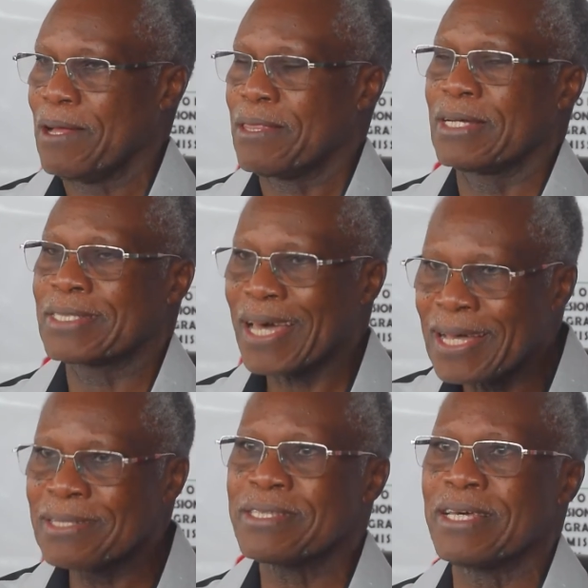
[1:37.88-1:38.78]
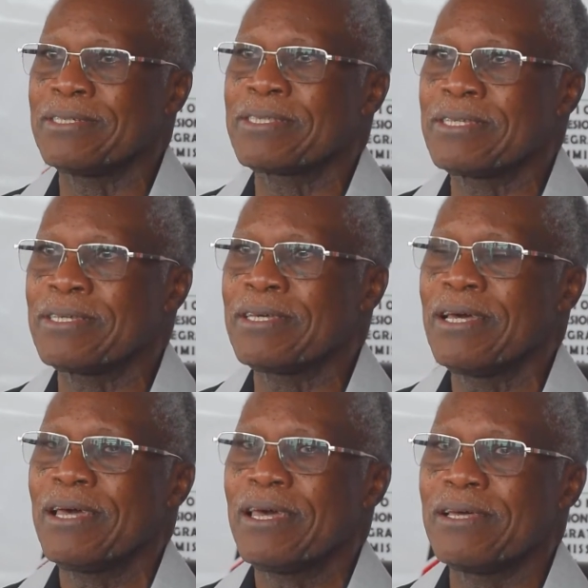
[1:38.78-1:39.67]
that NCIC
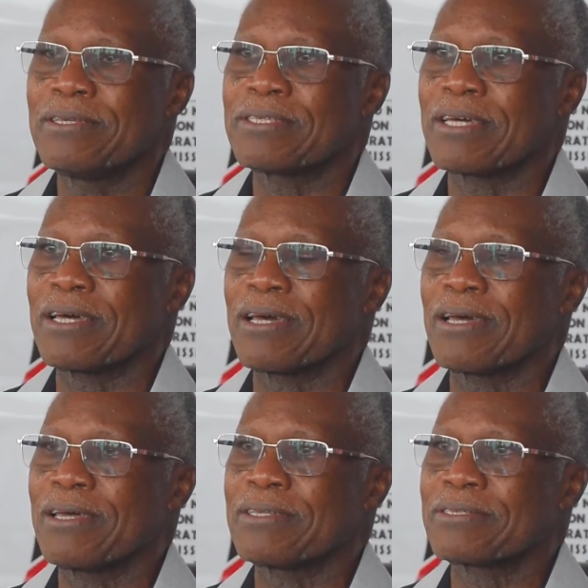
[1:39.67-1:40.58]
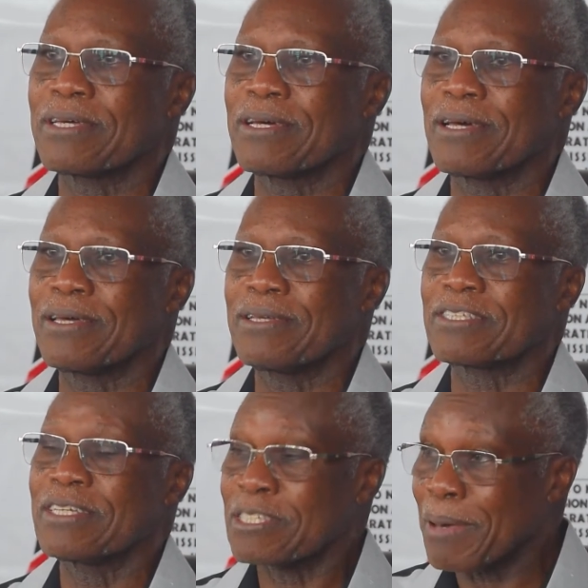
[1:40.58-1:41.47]
is, uh, is, uh, is,
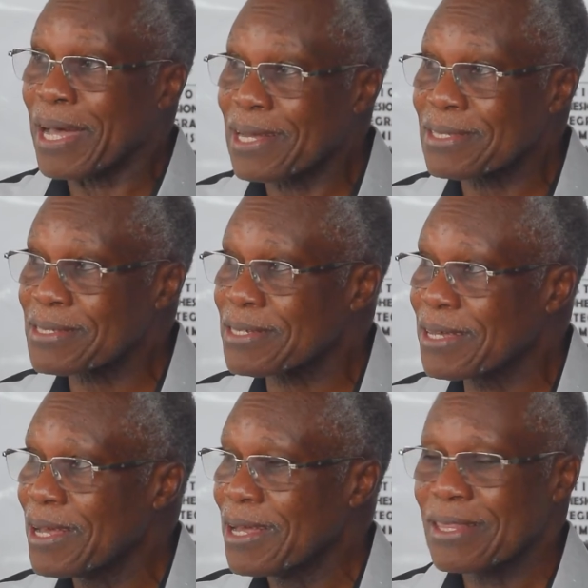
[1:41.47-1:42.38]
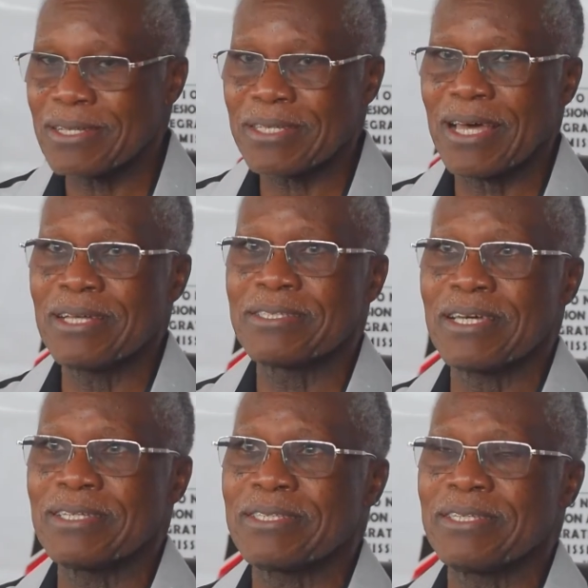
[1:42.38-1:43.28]
is, biased, that
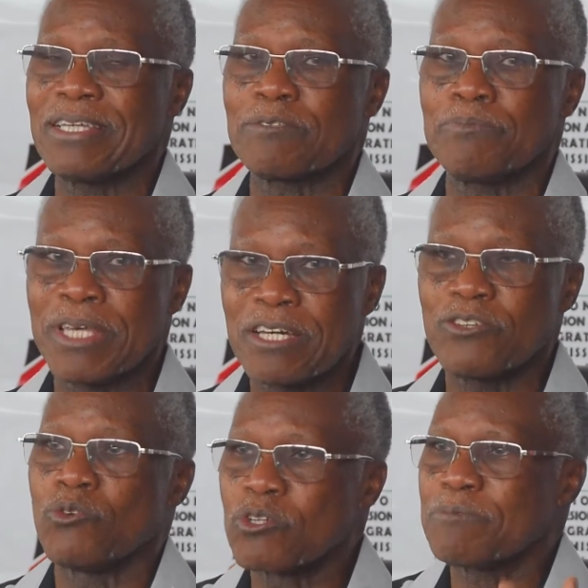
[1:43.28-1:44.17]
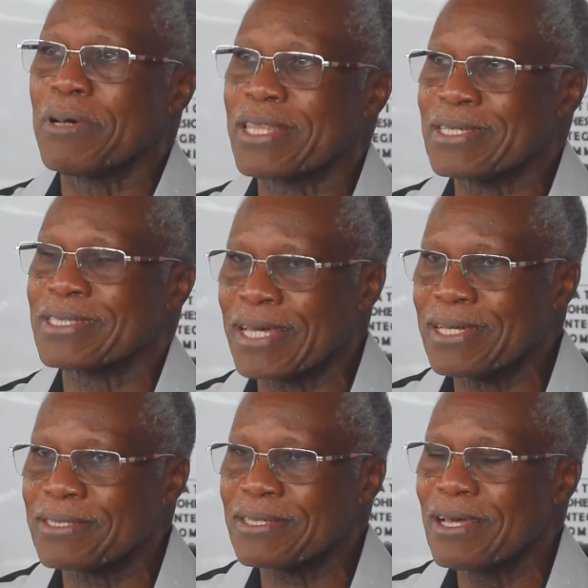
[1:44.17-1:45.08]
NCIC is being used by the
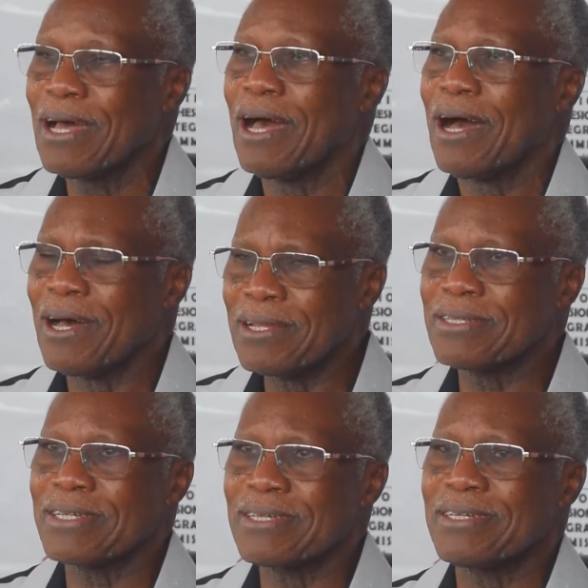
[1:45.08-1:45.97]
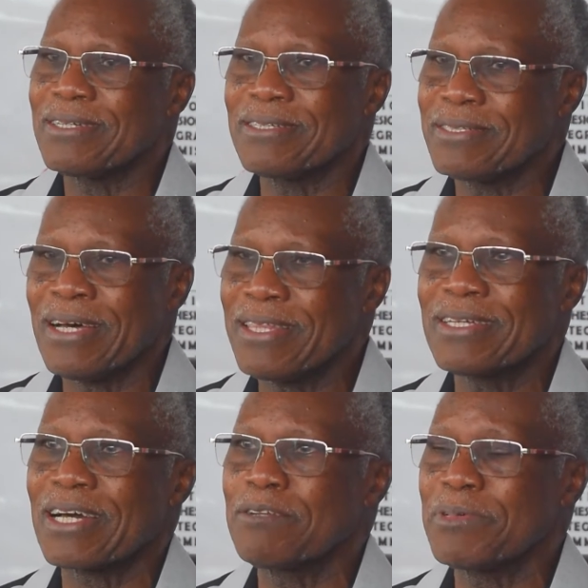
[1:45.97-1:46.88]
state, and uh, nothing
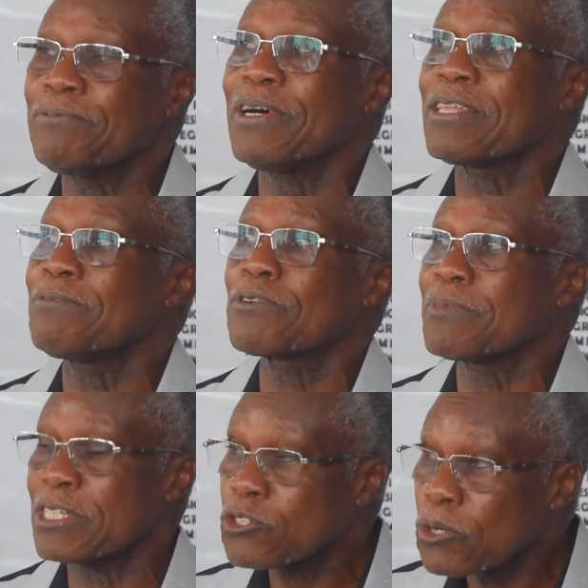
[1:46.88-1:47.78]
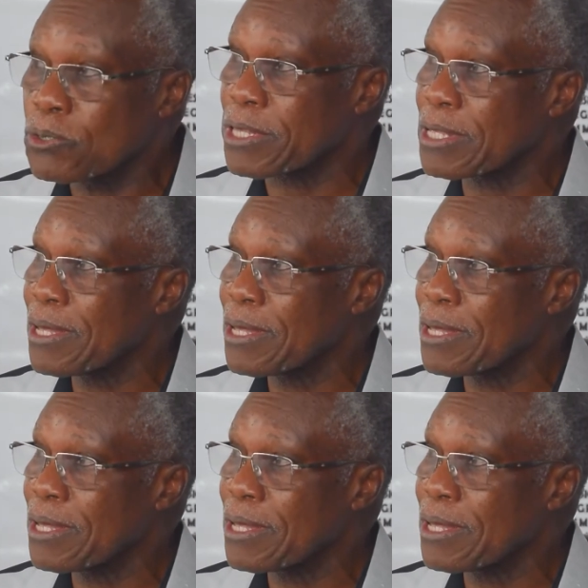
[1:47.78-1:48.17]
can be further from the truth.